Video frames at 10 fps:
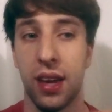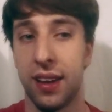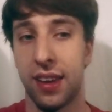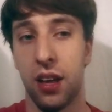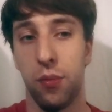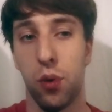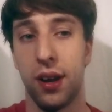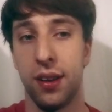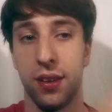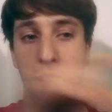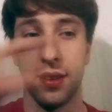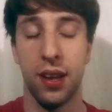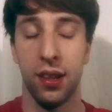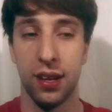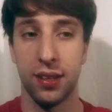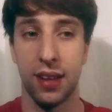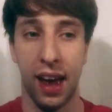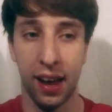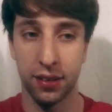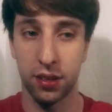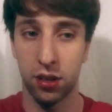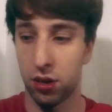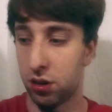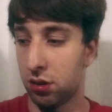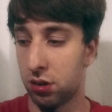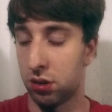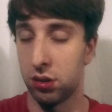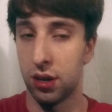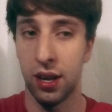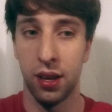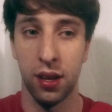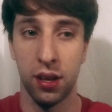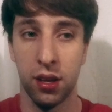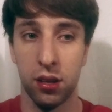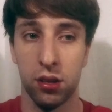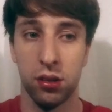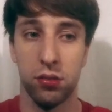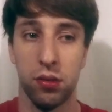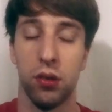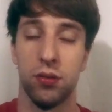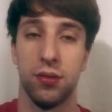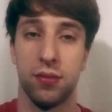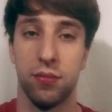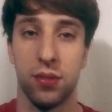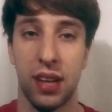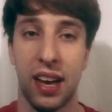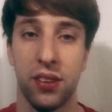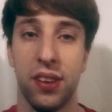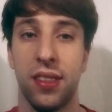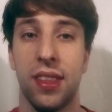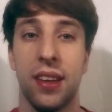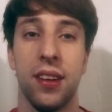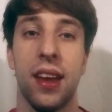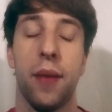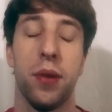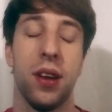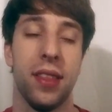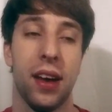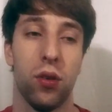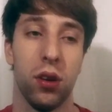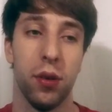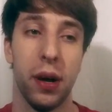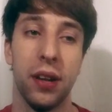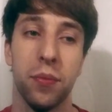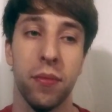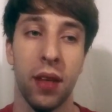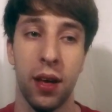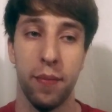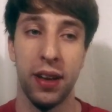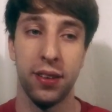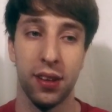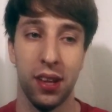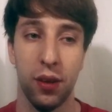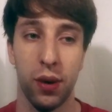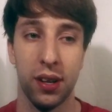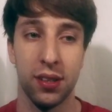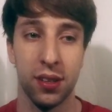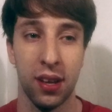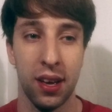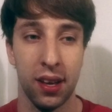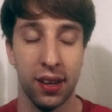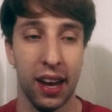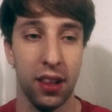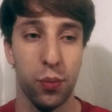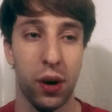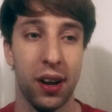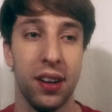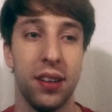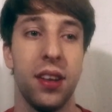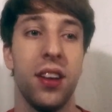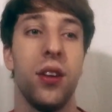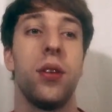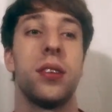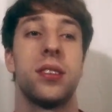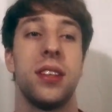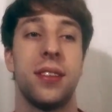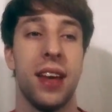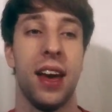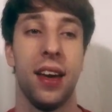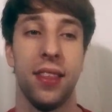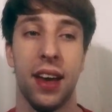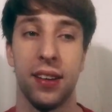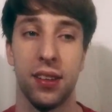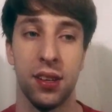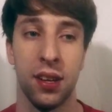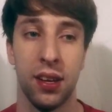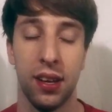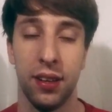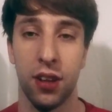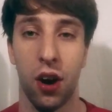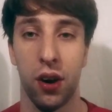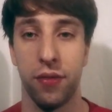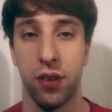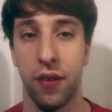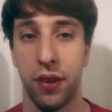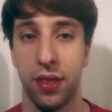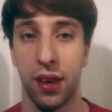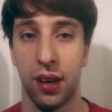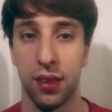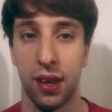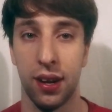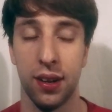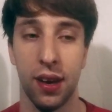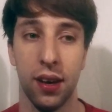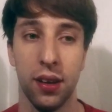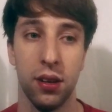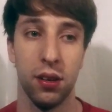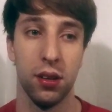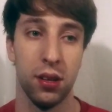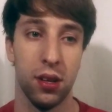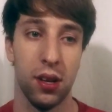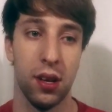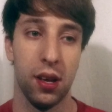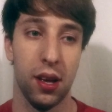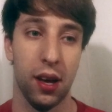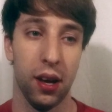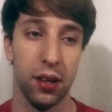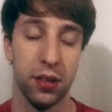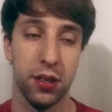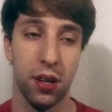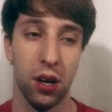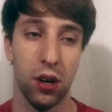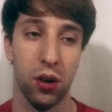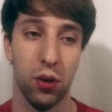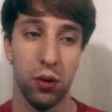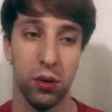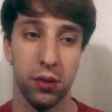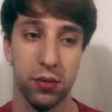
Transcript: Caleb wanted Dylan to ask her. Well, actually, that didn't happen in that order, but basically what Caleb wanted to just say that he's sorry for everything they did. And so